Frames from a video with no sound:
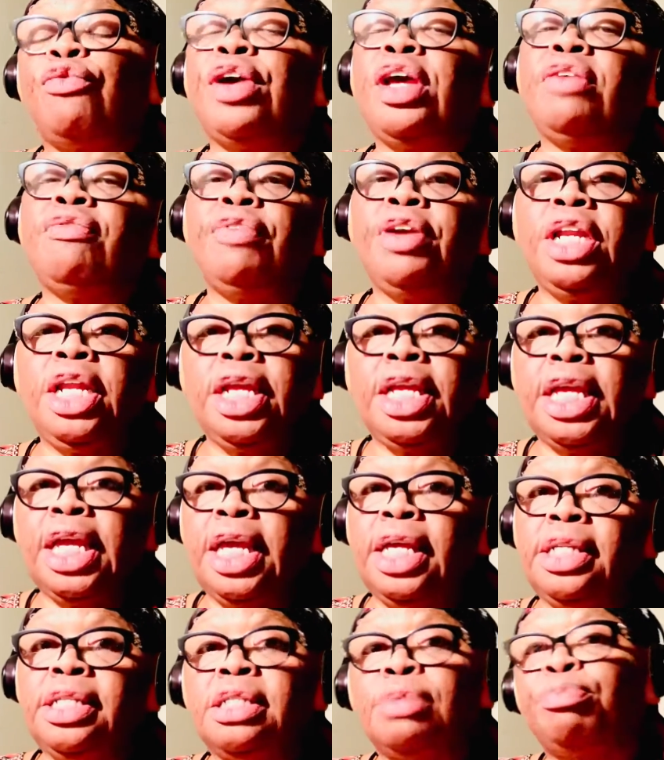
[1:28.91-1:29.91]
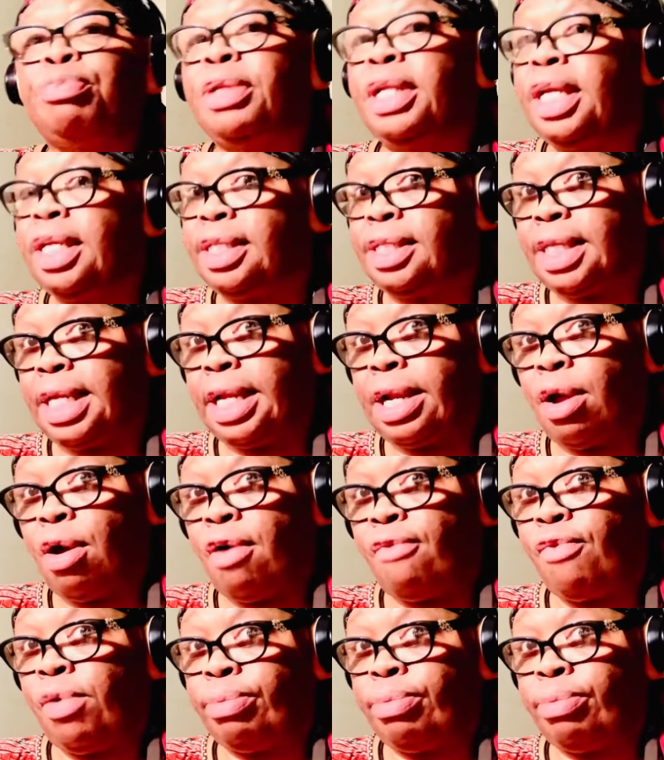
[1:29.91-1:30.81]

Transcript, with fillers: If any kids, please get off.